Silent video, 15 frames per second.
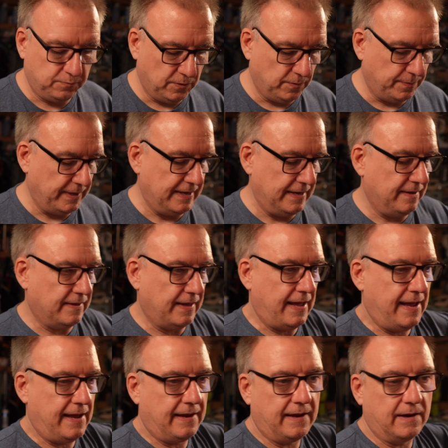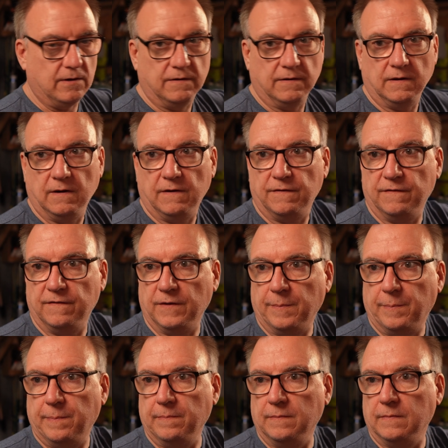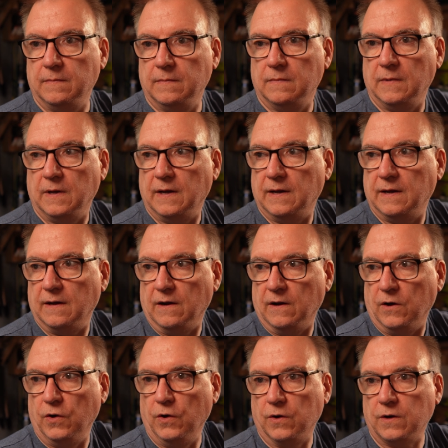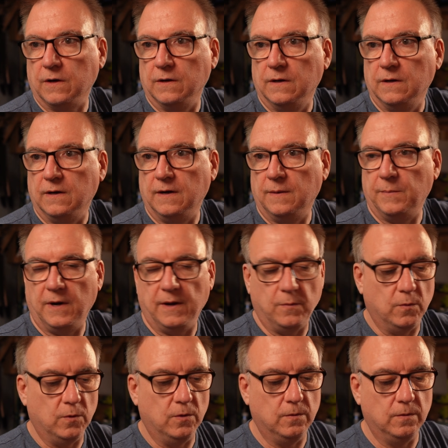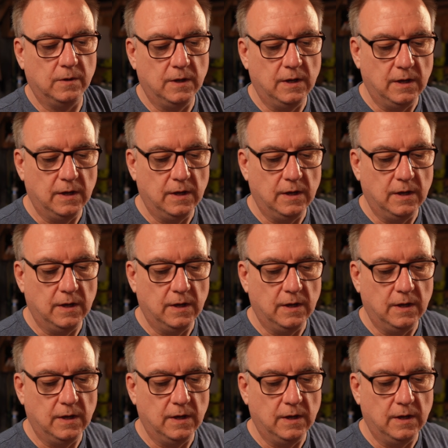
will be the hanging off of a hook on my wall